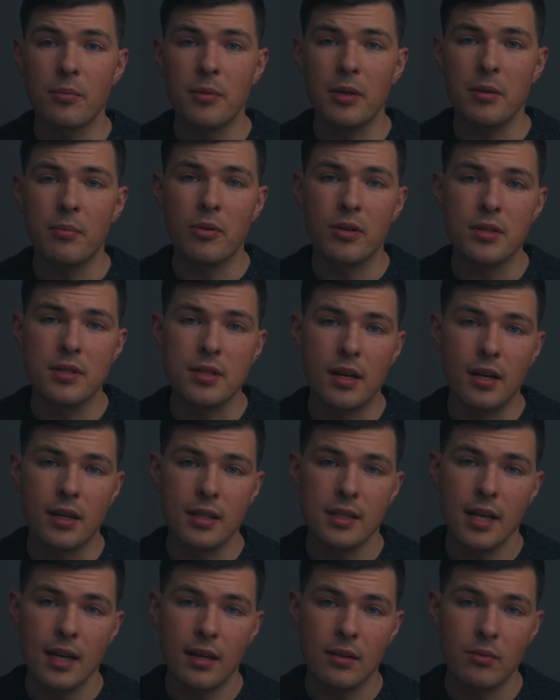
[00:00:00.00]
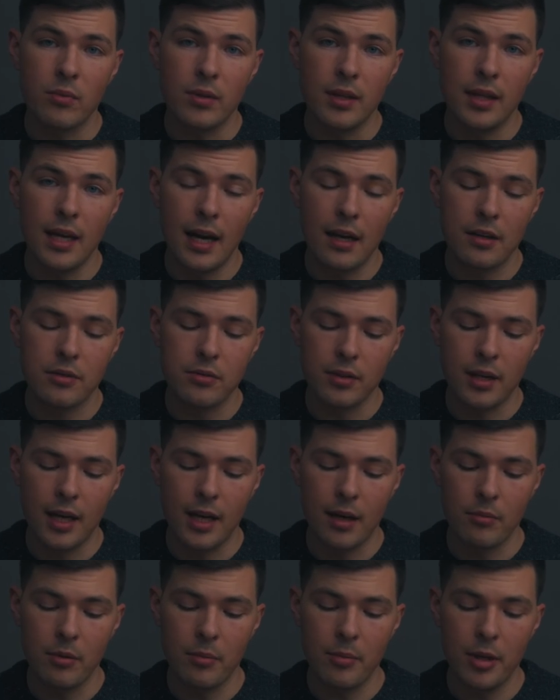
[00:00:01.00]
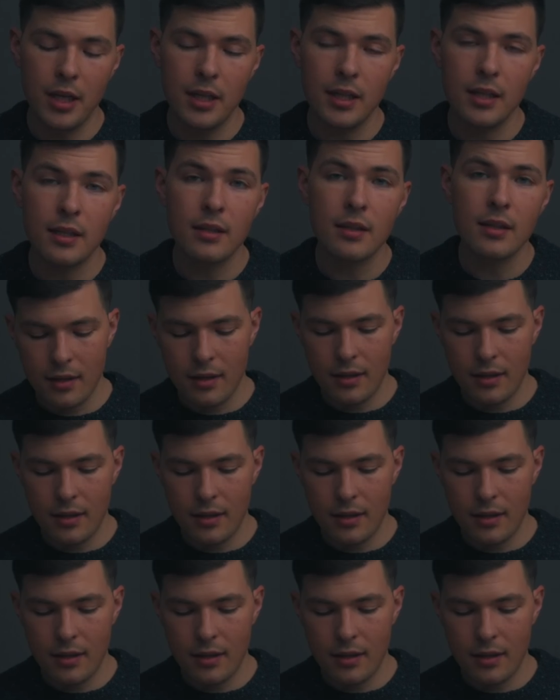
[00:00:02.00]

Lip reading: many points of contact with the actual camera body.